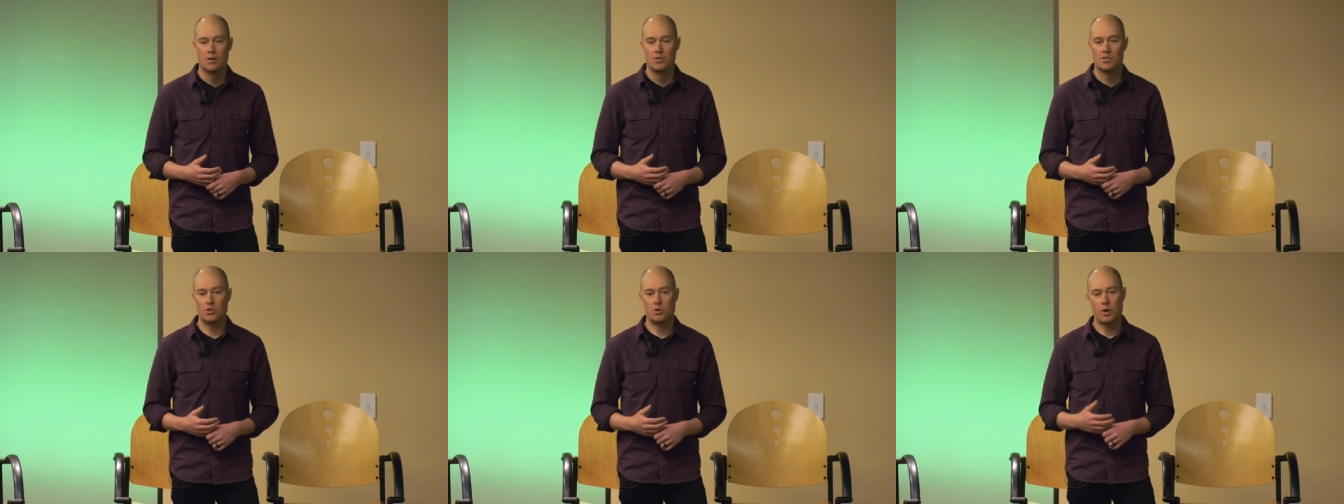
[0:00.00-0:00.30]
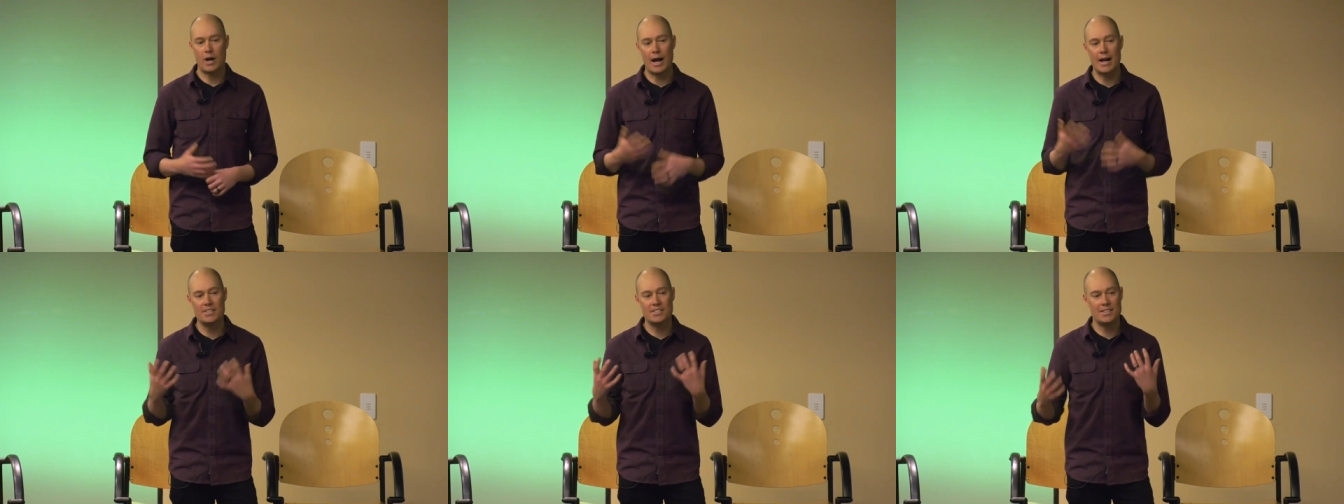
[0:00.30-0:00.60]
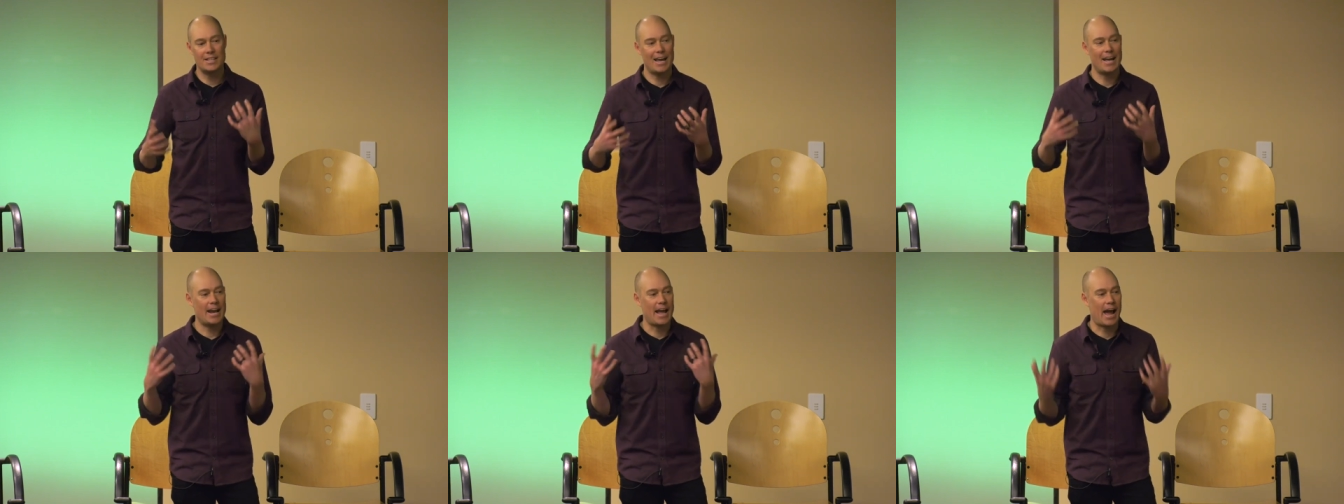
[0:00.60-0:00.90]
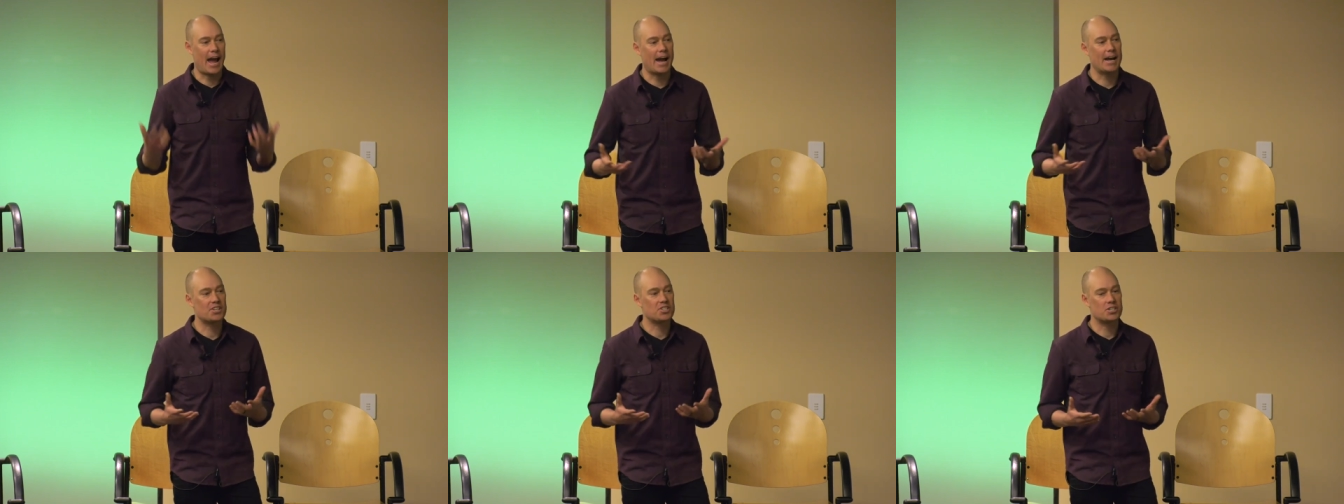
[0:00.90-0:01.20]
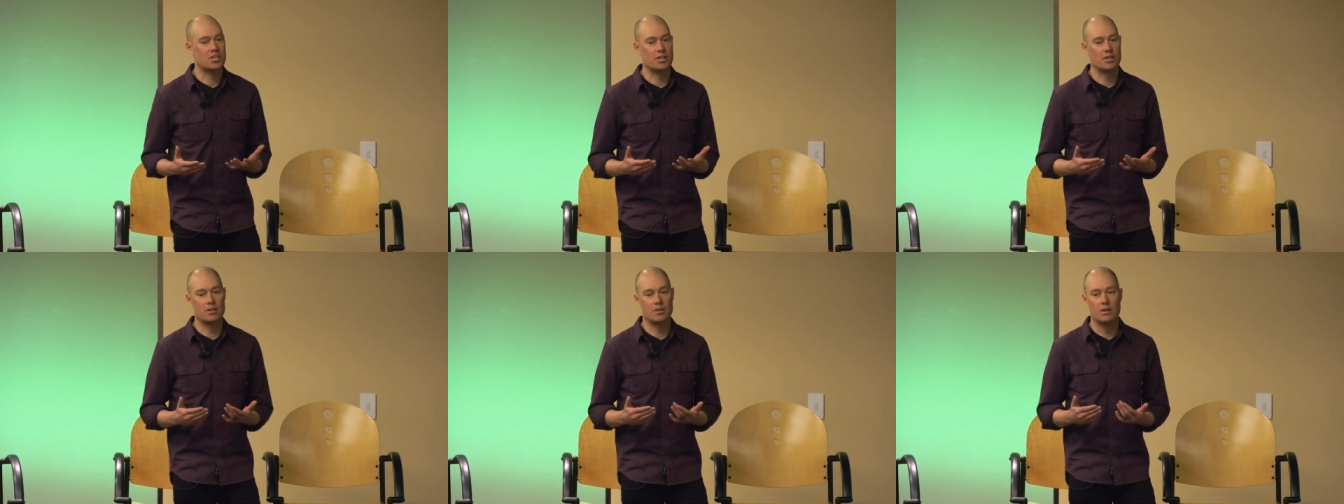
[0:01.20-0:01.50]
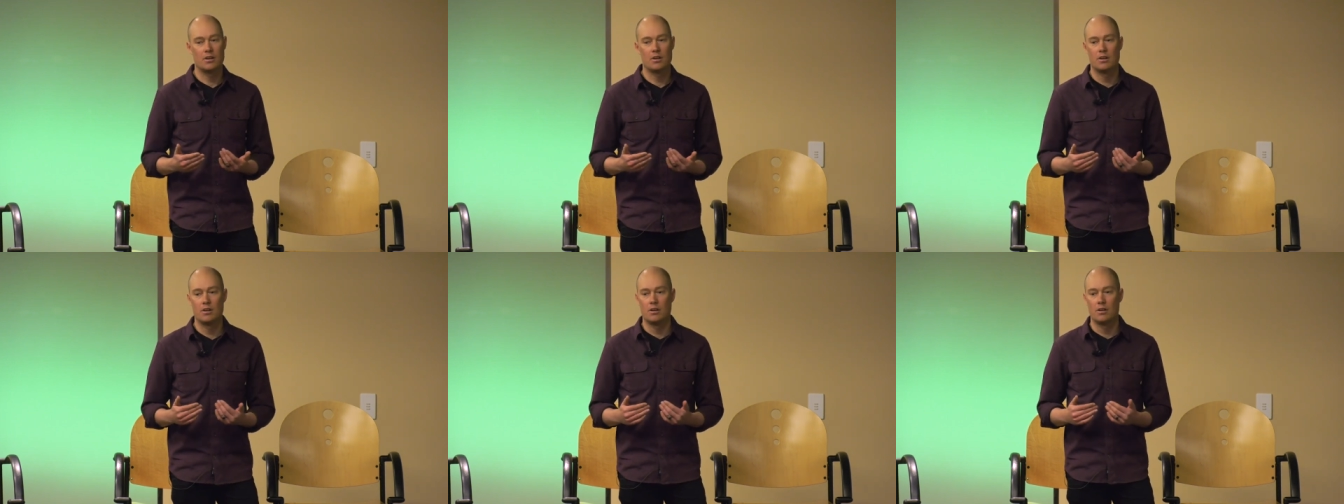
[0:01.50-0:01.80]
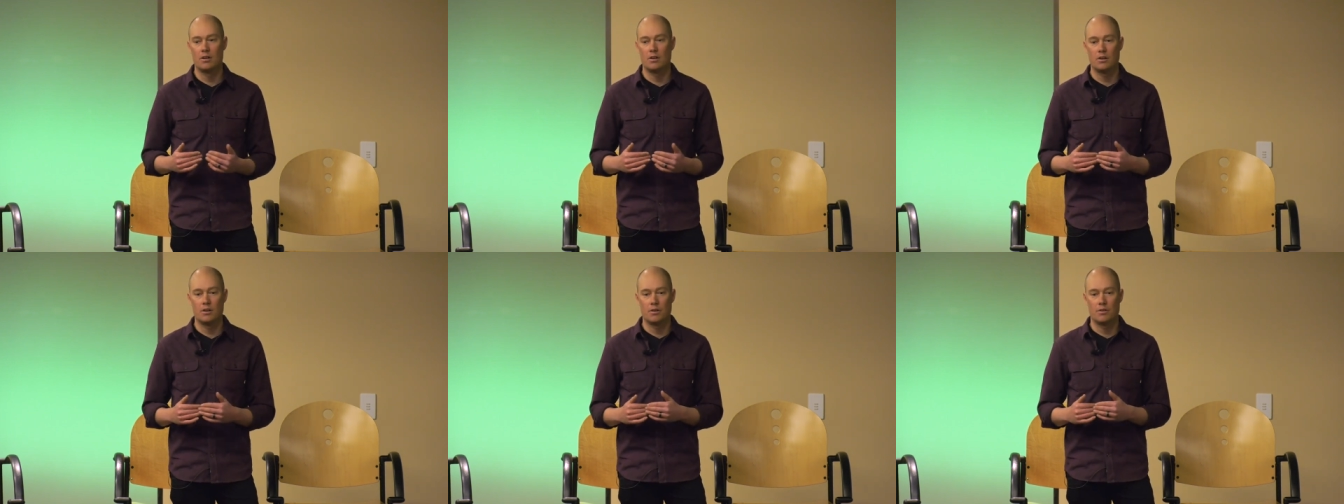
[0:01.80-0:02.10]
So guys, in that action,
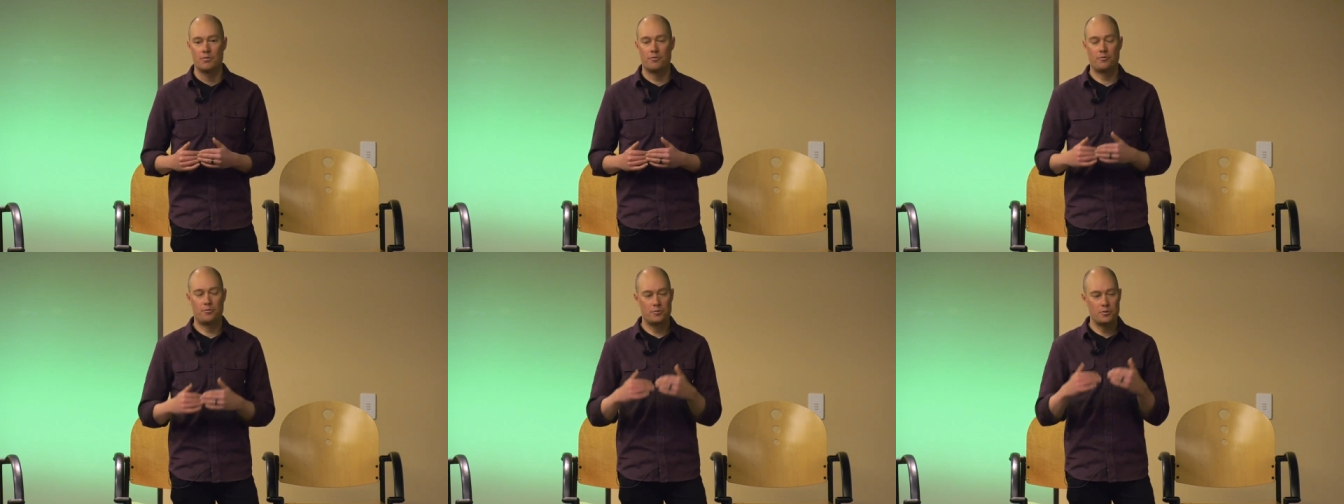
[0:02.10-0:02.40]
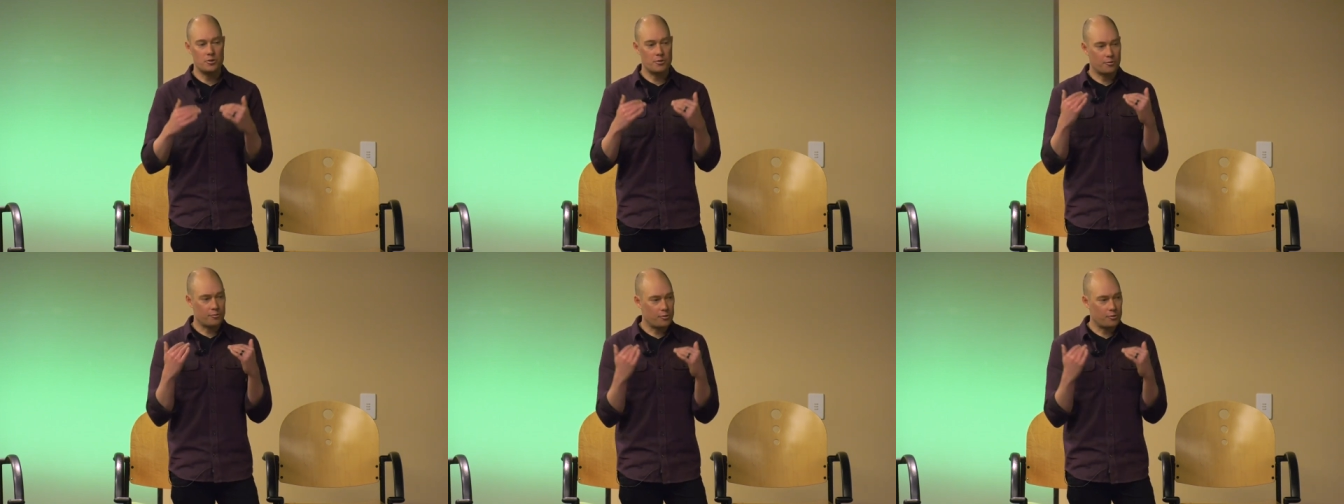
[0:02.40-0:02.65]
your